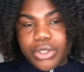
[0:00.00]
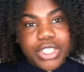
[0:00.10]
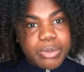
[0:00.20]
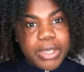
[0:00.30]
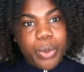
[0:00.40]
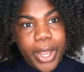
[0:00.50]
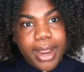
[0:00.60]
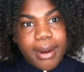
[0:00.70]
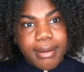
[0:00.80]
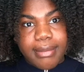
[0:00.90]
you know, just be
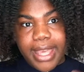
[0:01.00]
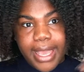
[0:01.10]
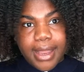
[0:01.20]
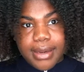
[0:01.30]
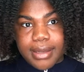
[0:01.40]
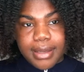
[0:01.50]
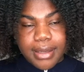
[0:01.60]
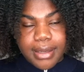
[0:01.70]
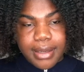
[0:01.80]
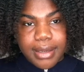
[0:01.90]
aware that
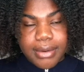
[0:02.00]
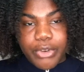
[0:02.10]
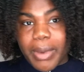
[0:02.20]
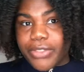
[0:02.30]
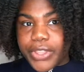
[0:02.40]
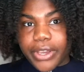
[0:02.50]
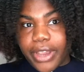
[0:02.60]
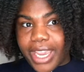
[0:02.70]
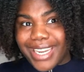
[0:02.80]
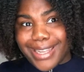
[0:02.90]
for my thicker
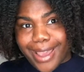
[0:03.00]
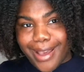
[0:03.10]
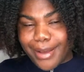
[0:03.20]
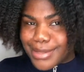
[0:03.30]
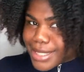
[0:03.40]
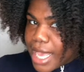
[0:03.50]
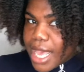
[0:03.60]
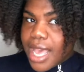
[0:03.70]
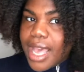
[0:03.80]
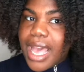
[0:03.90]
head gals,
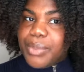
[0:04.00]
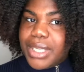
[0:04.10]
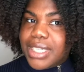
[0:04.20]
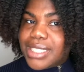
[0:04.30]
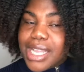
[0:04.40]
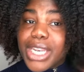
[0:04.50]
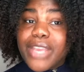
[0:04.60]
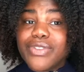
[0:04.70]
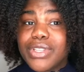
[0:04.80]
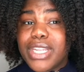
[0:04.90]
I mean, it's not gonna
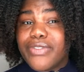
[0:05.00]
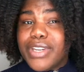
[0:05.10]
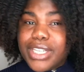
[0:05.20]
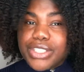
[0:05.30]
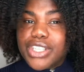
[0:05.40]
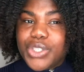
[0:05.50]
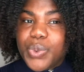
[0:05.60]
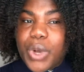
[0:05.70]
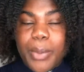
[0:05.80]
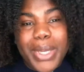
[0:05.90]
give you the definition that you
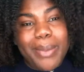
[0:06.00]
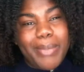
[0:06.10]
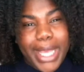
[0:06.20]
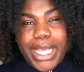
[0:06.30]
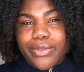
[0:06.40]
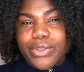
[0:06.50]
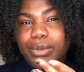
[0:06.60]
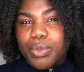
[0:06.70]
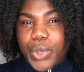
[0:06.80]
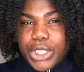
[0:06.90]
want, but it may give you the
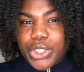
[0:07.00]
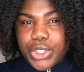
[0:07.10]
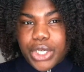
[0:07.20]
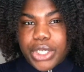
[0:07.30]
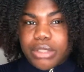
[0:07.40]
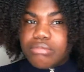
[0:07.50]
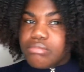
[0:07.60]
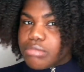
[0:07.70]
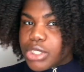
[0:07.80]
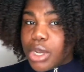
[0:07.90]
moisture.
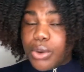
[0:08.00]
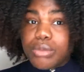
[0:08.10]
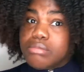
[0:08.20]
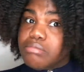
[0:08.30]
So